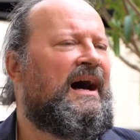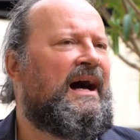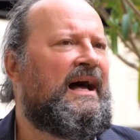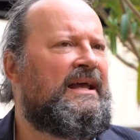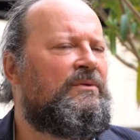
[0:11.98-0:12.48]

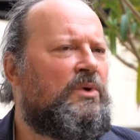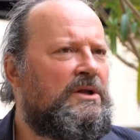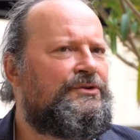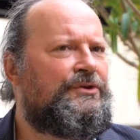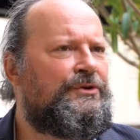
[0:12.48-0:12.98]
I
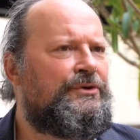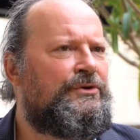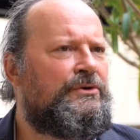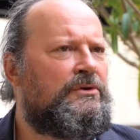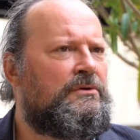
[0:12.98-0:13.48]
want
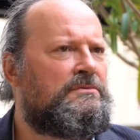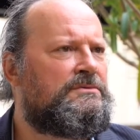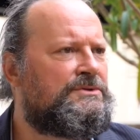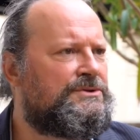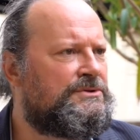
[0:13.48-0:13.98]
to
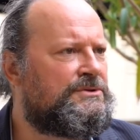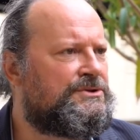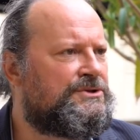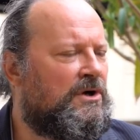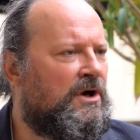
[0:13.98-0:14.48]

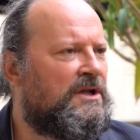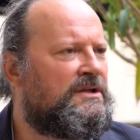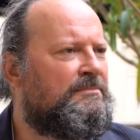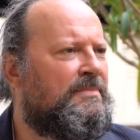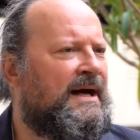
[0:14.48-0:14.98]

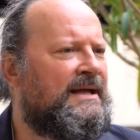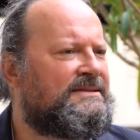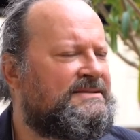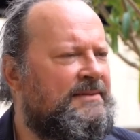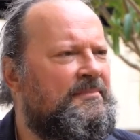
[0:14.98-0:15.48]
start by
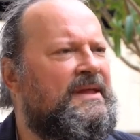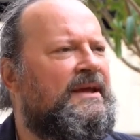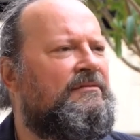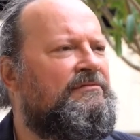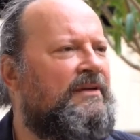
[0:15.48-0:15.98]

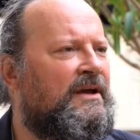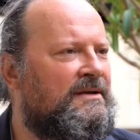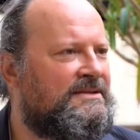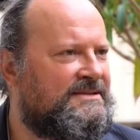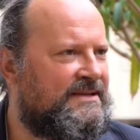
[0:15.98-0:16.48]
something
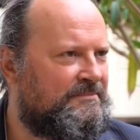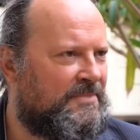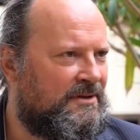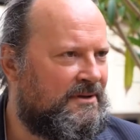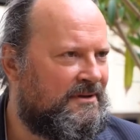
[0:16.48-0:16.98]
very
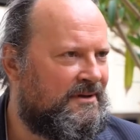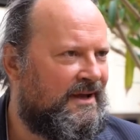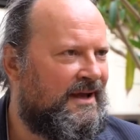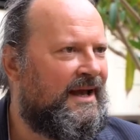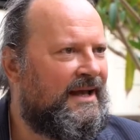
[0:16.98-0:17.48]
simple
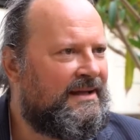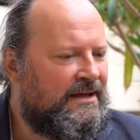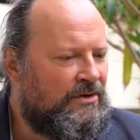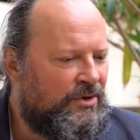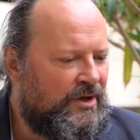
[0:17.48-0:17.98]
and
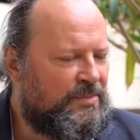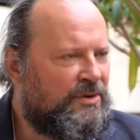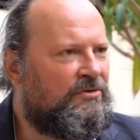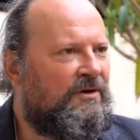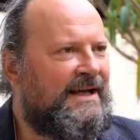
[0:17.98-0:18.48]
then going
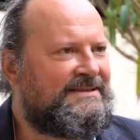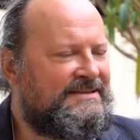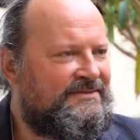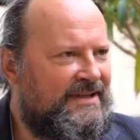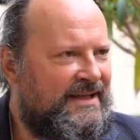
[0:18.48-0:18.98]

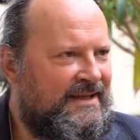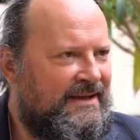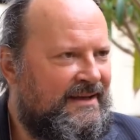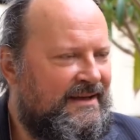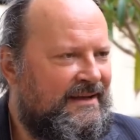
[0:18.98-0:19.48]

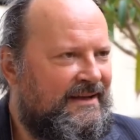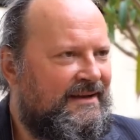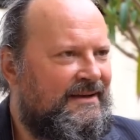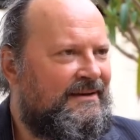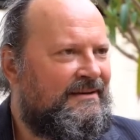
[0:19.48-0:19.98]
progressively
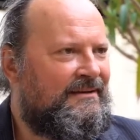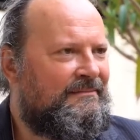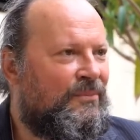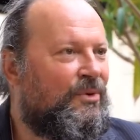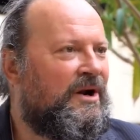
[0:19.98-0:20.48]

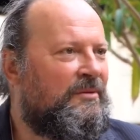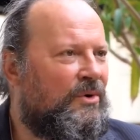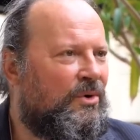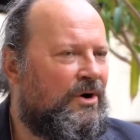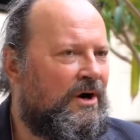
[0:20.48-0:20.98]
more and
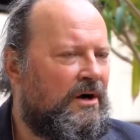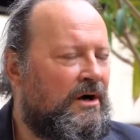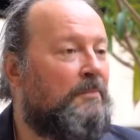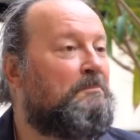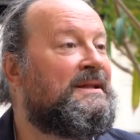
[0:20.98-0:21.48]
more
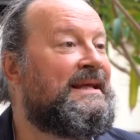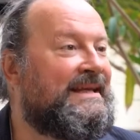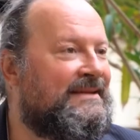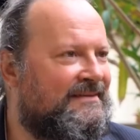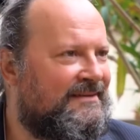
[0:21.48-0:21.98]

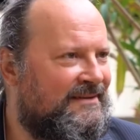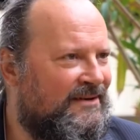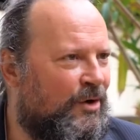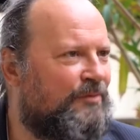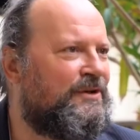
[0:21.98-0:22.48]
complete,
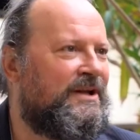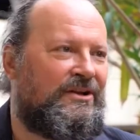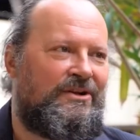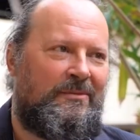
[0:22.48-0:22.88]
hopefully not